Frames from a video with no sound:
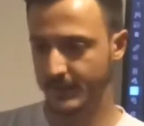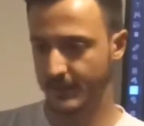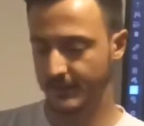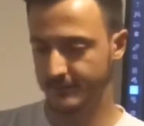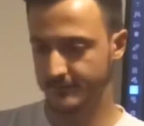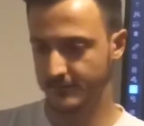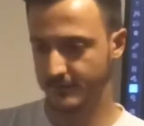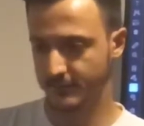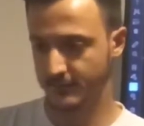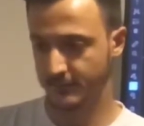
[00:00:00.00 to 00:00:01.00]
as
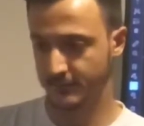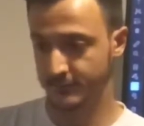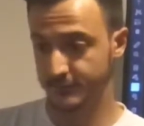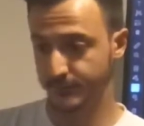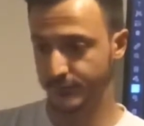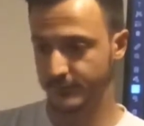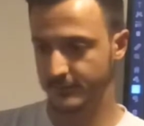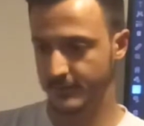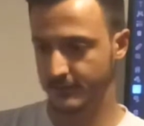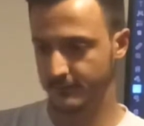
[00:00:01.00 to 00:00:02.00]

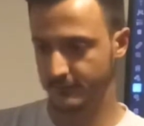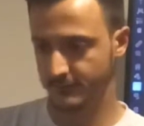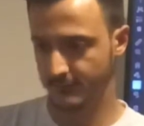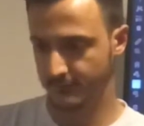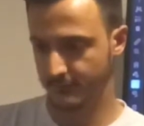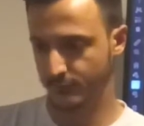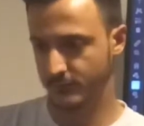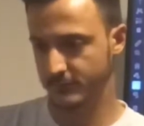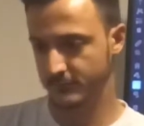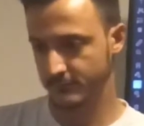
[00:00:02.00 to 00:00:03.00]
support, then as resistance,
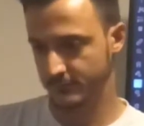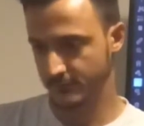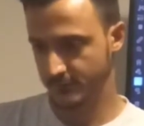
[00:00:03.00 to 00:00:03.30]
1